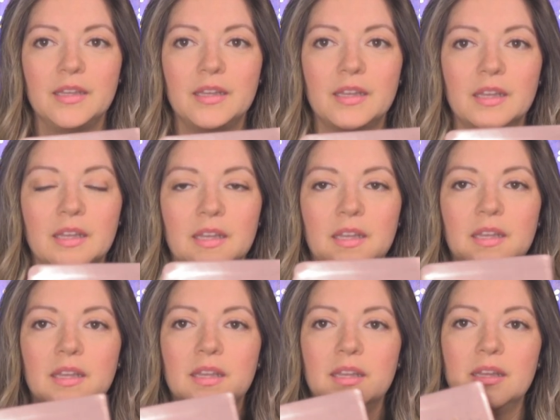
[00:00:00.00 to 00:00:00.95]

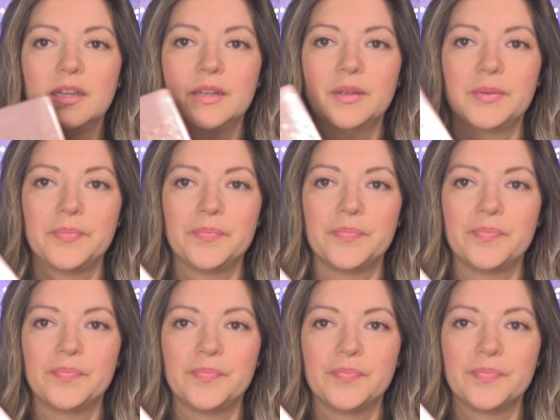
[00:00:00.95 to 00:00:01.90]

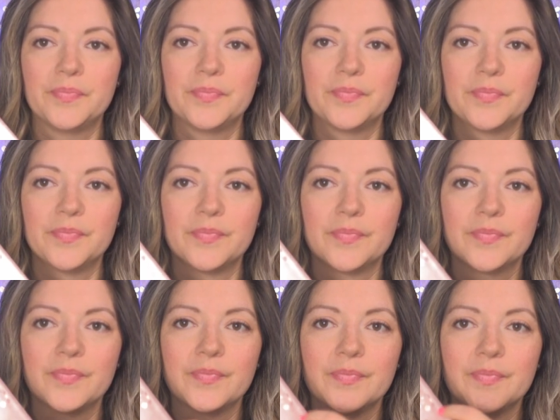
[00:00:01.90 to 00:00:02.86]

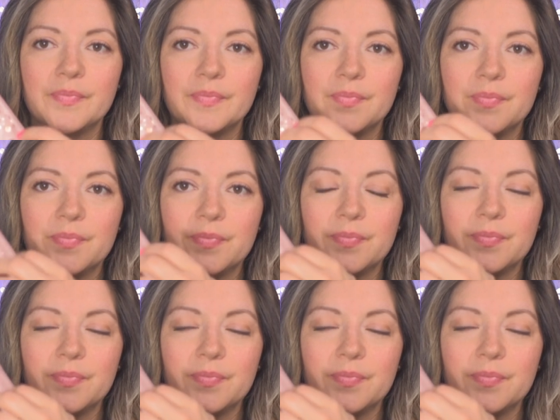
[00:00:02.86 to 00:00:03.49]
(silence)